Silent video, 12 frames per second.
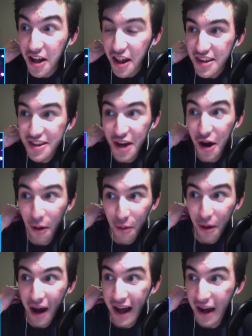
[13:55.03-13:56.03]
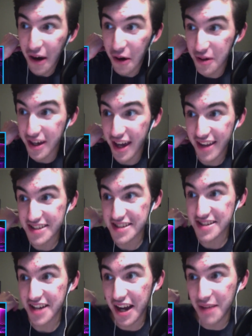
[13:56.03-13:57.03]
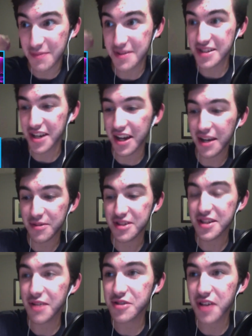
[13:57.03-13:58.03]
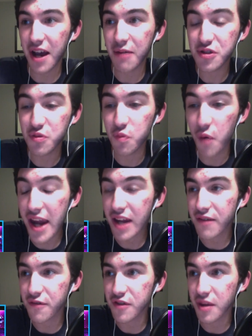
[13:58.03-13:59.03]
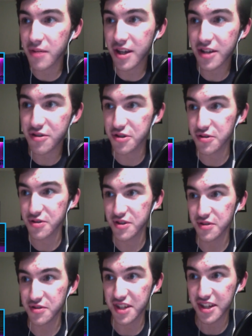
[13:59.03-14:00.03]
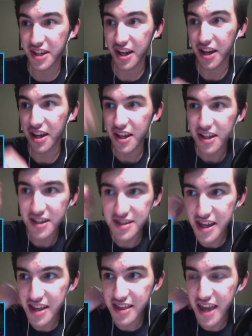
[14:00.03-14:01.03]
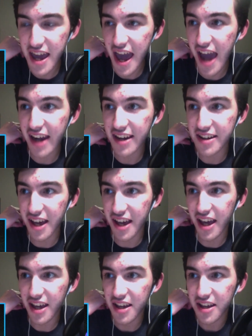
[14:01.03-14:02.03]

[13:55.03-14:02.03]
Yo, I, okay, this is hype. This is hype cuz I was I was waiting for them to introduce Lucinia cuz they they hadn't yet.